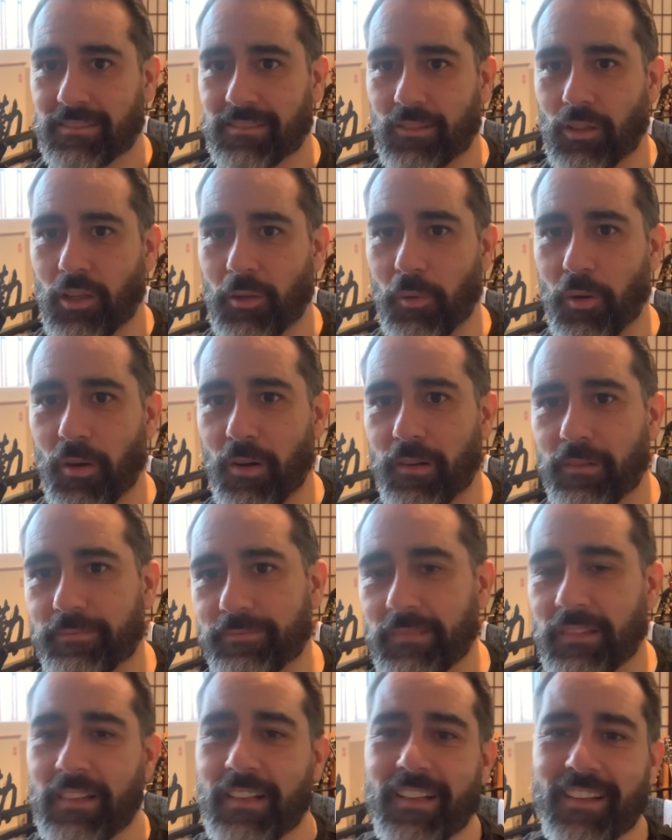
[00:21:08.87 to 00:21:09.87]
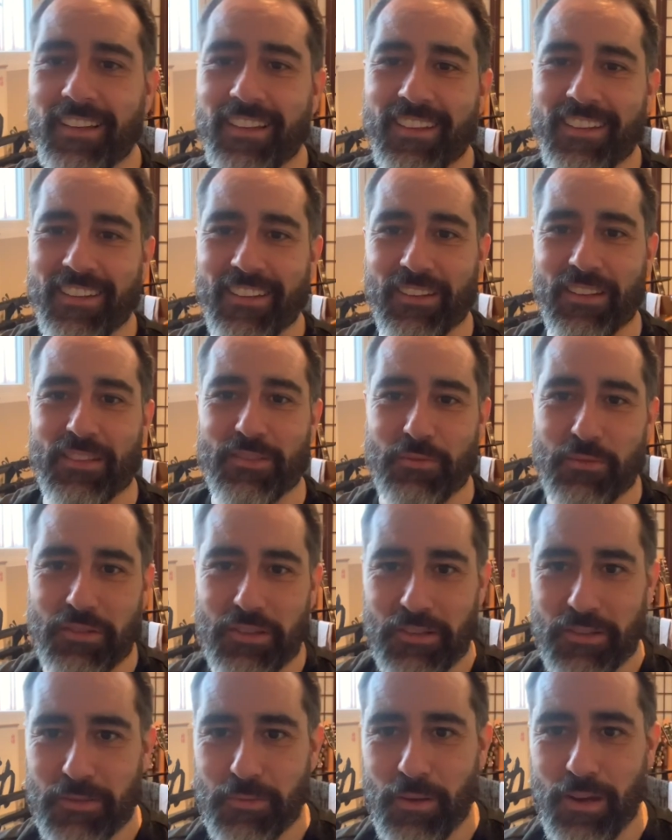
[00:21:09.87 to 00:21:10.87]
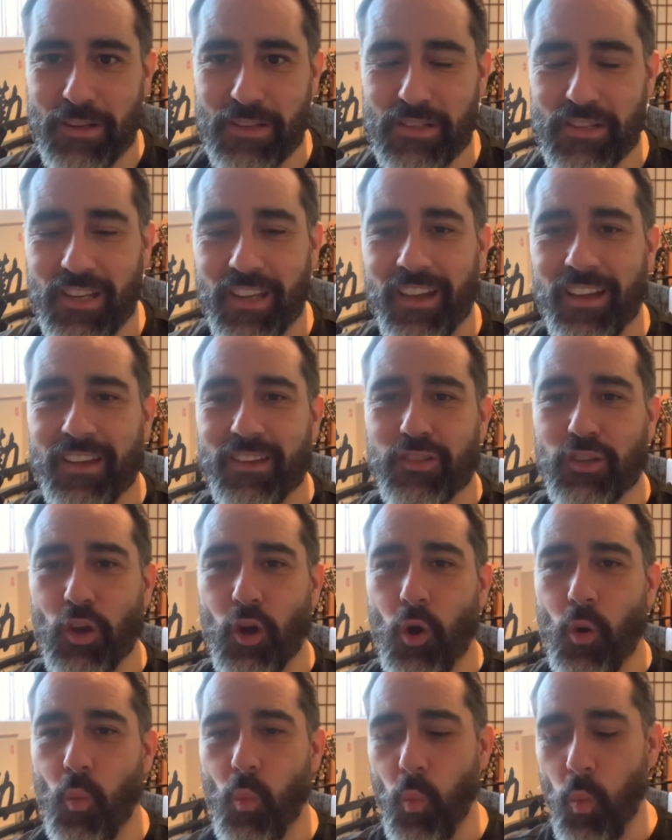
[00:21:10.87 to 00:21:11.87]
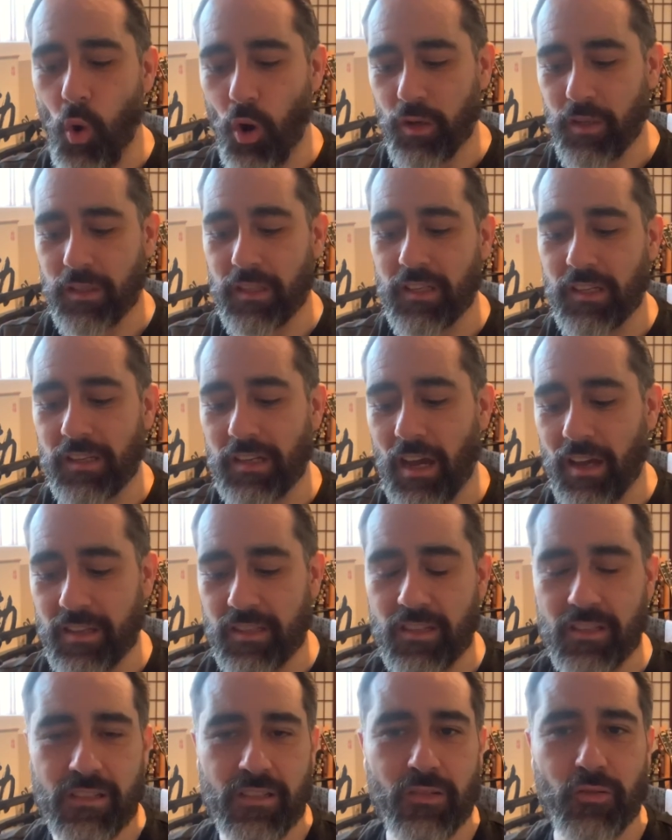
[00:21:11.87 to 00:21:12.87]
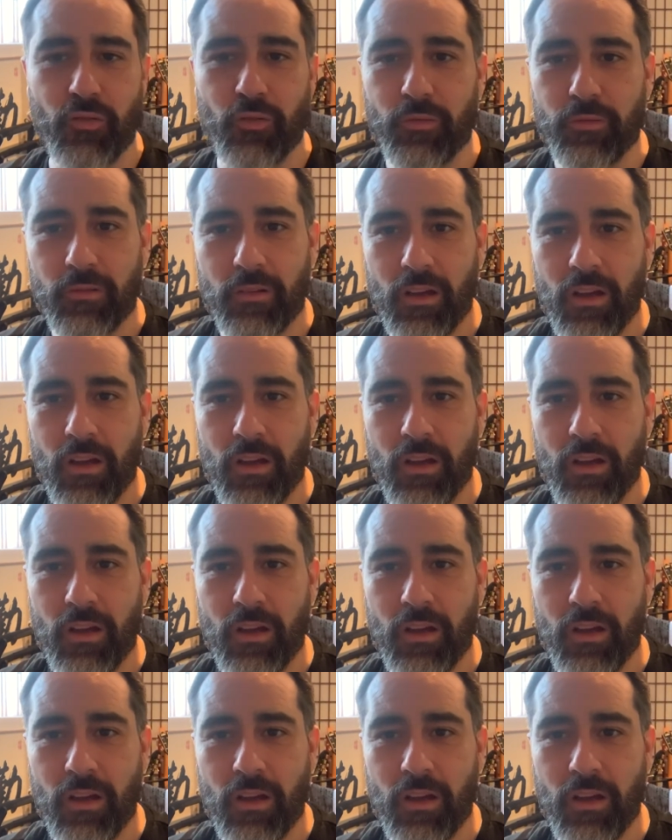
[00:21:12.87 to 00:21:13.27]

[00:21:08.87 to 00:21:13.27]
Like what? As we say in Spanish. So what did I just do?